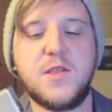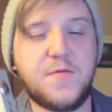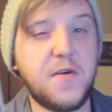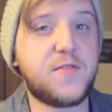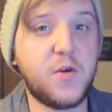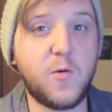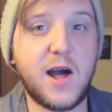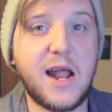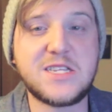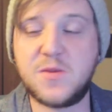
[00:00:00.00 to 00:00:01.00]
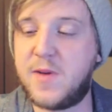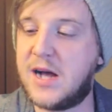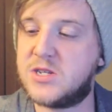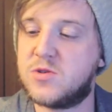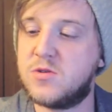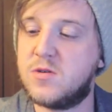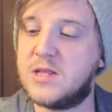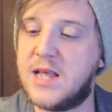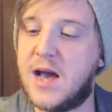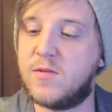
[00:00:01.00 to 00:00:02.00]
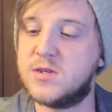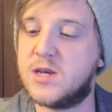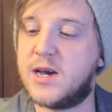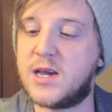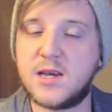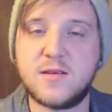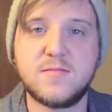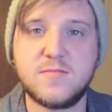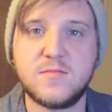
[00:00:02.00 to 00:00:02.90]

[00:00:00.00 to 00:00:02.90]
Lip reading: The 50 watt has the pass-through, and that was like